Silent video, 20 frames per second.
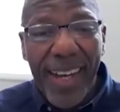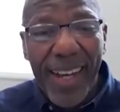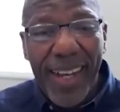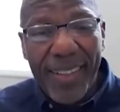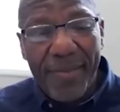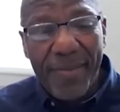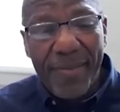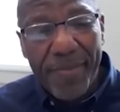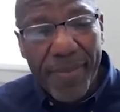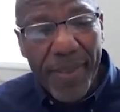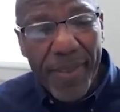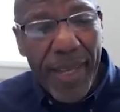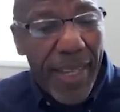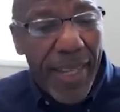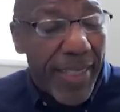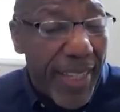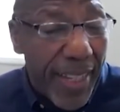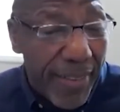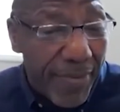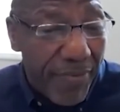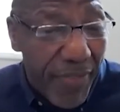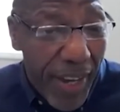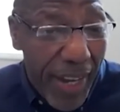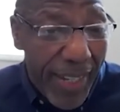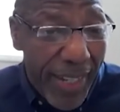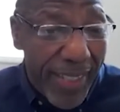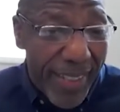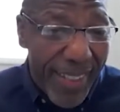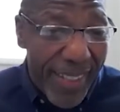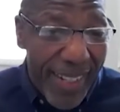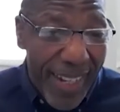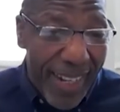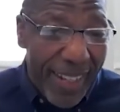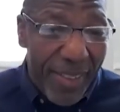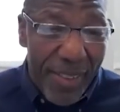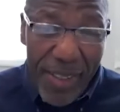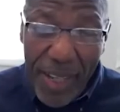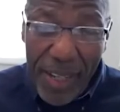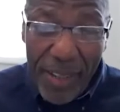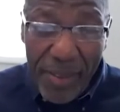Um, and then finally,
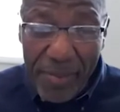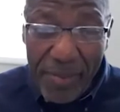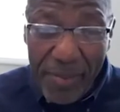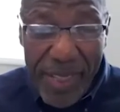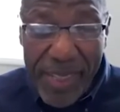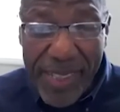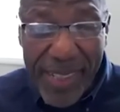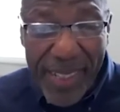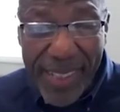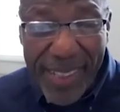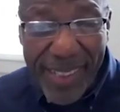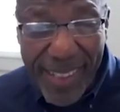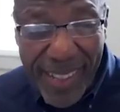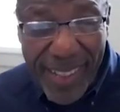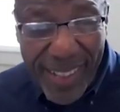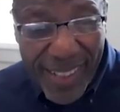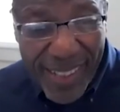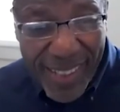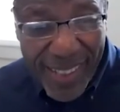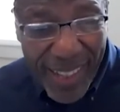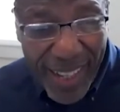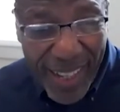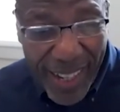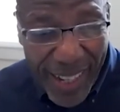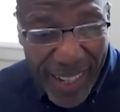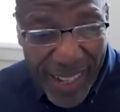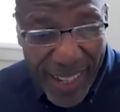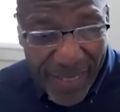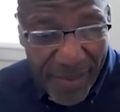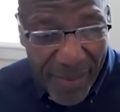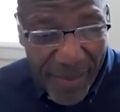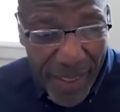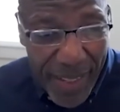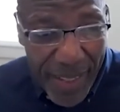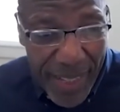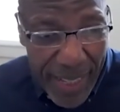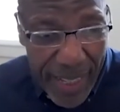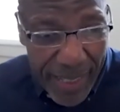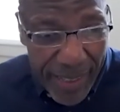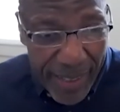I'll, I'll mention that um,
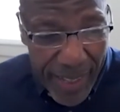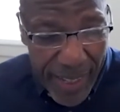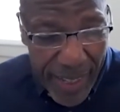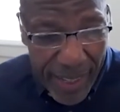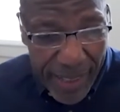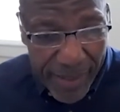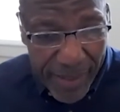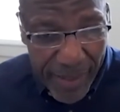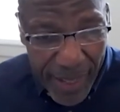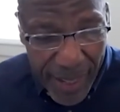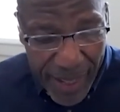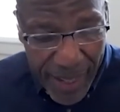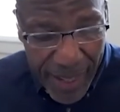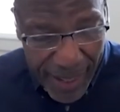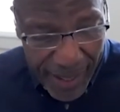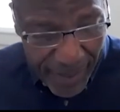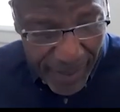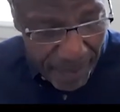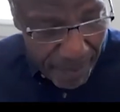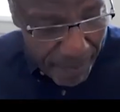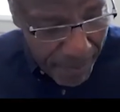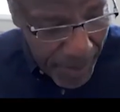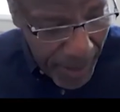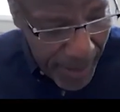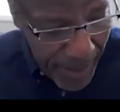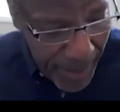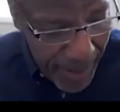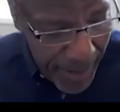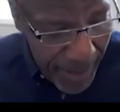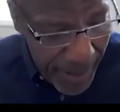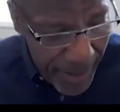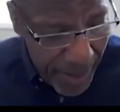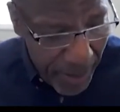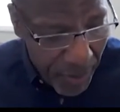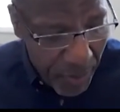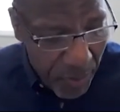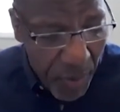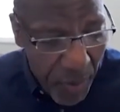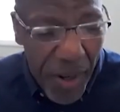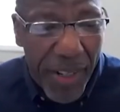and and um,
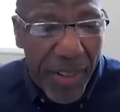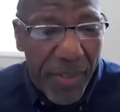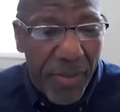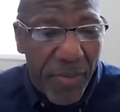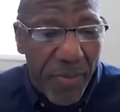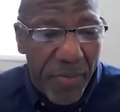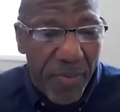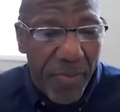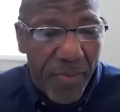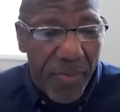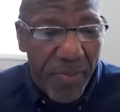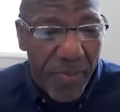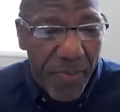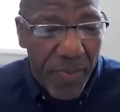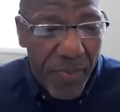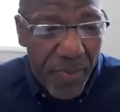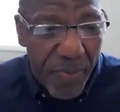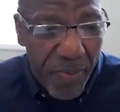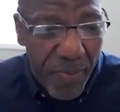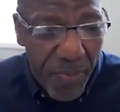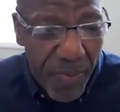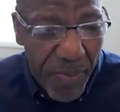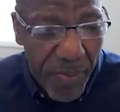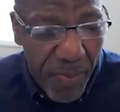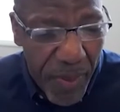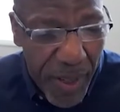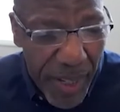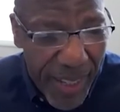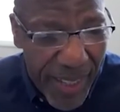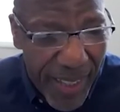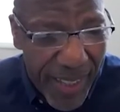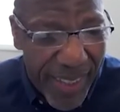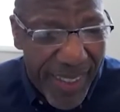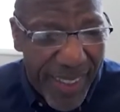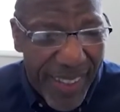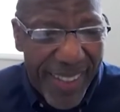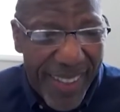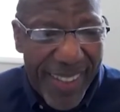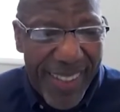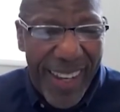the work with
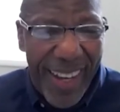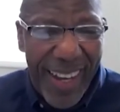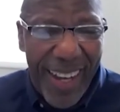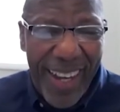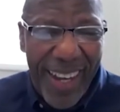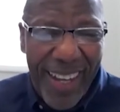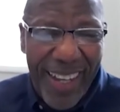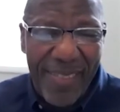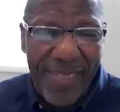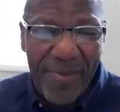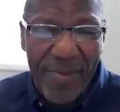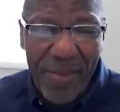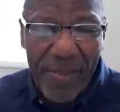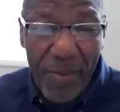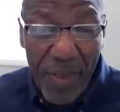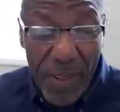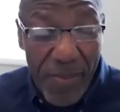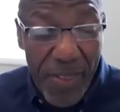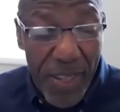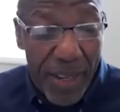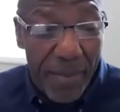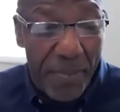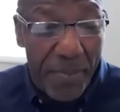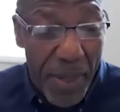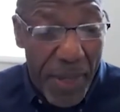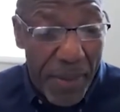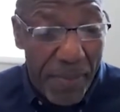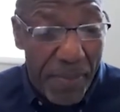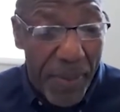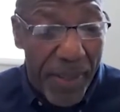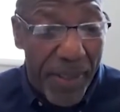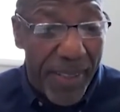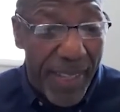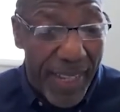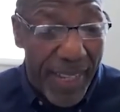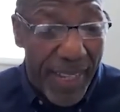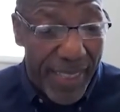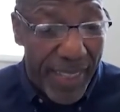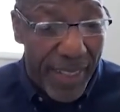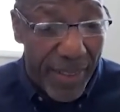uh, with young
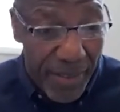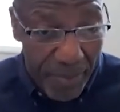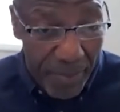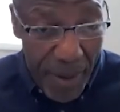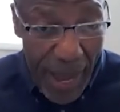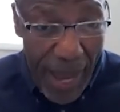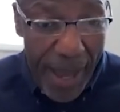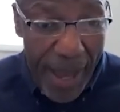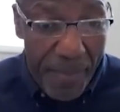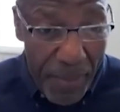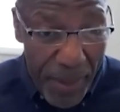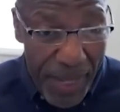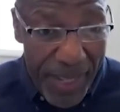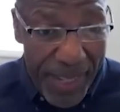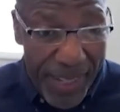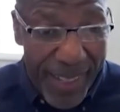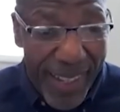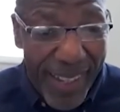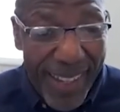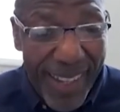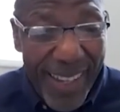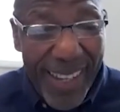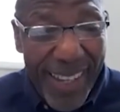people and their mapping.